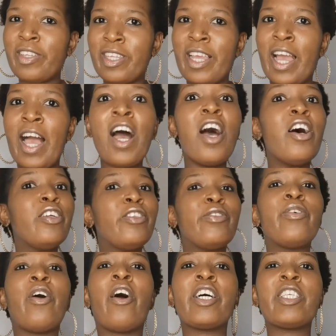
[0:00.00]
Yeah,
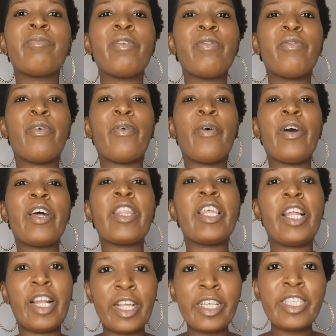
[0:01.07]
do ask me for the
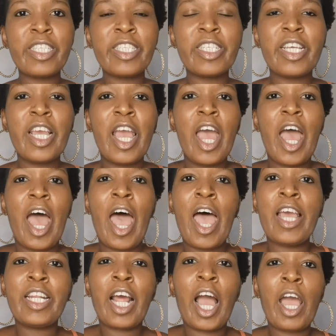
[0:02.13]
list
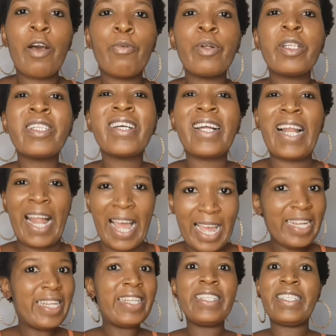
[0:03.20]
and I will
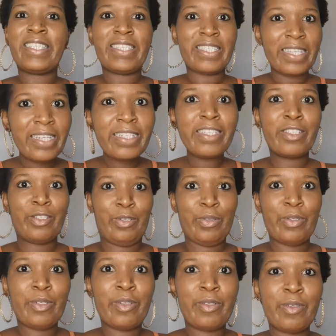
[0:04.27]
gladly send it to
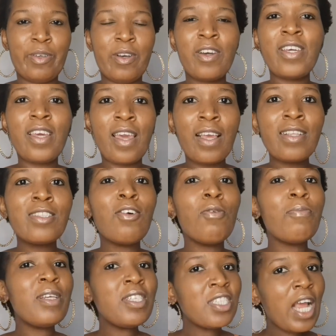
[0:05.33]
you. Okay, don't
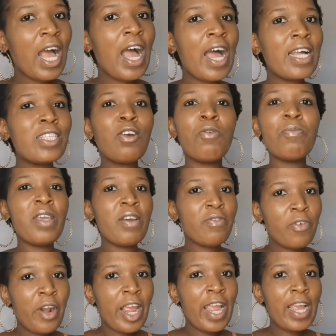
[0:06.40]
be shy, don't be
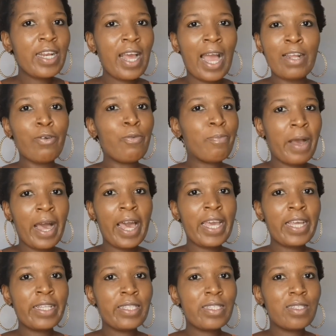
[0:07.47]
afraid. I don't buy
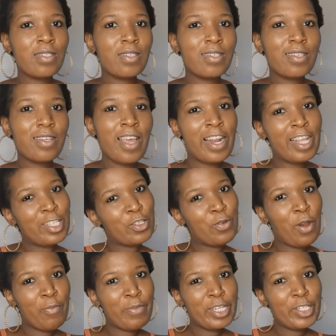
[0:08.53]
it unless you
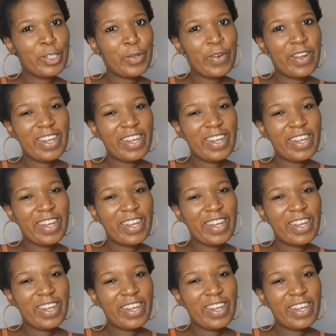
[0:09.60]
want me to.